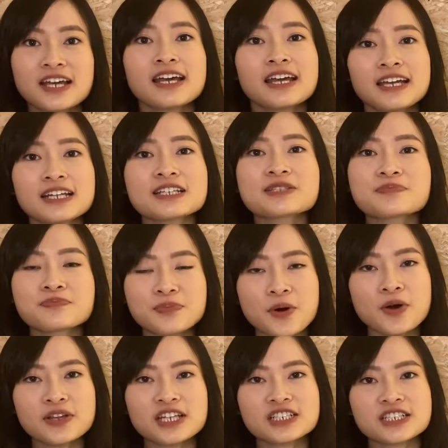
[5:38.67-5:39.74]
It is more
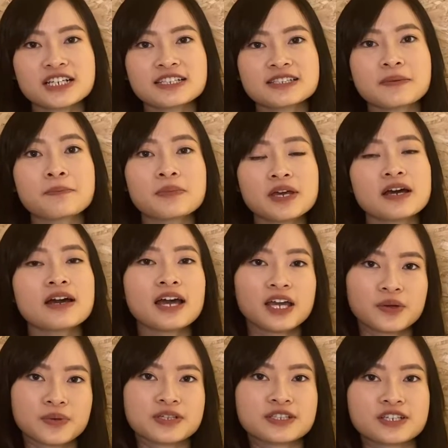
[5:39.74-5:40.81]
than just a mere
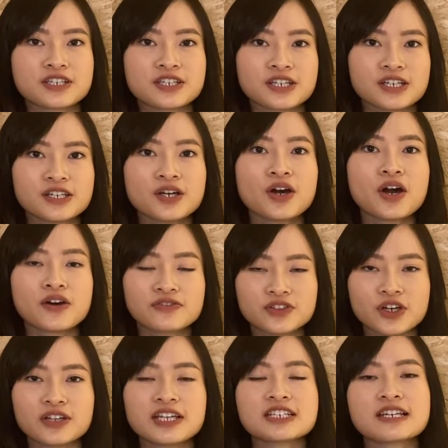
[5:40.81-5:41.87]
acquisition of
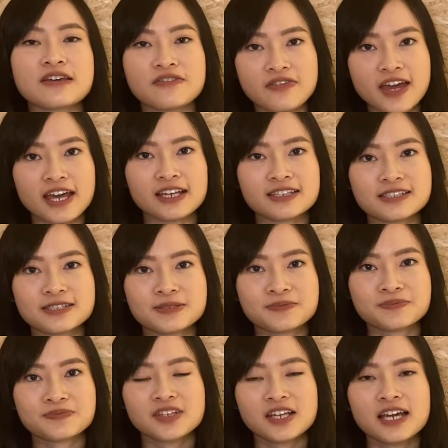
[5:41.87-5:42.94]
knowledge and facts.
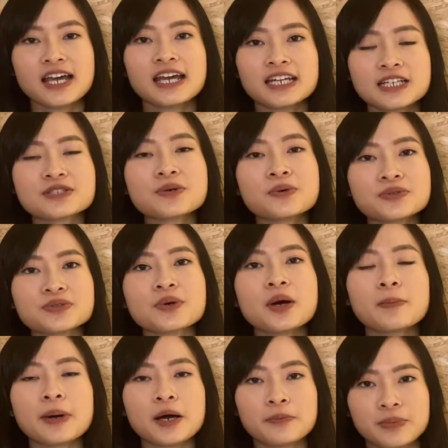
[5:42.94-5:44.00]
It is also
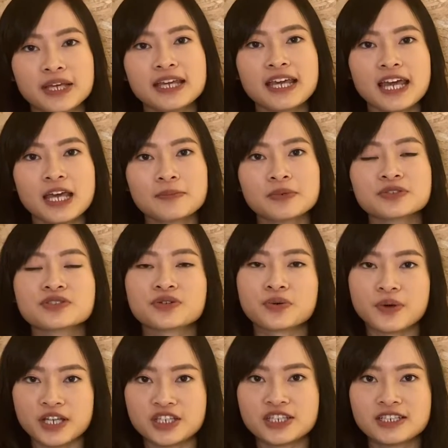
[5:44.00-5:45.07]
about being able to
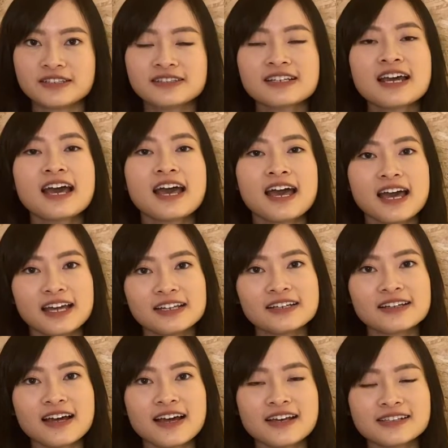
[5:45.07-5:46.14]
question,
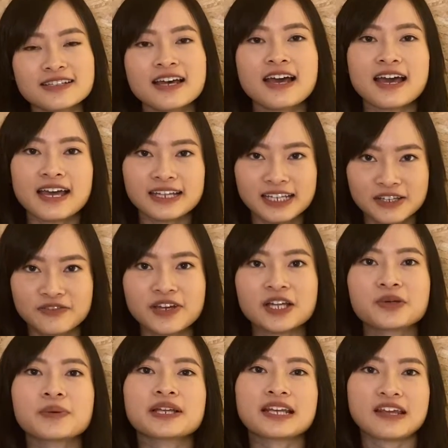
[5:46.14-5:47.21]
analyze, and
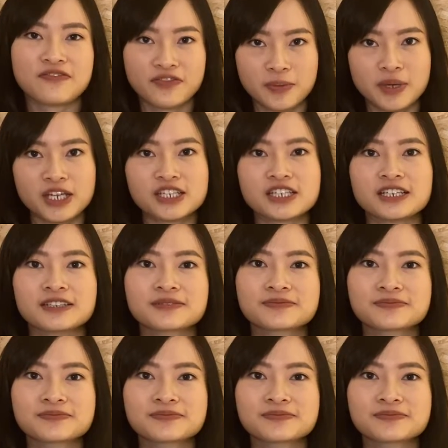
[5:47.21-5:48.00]
evaluate information.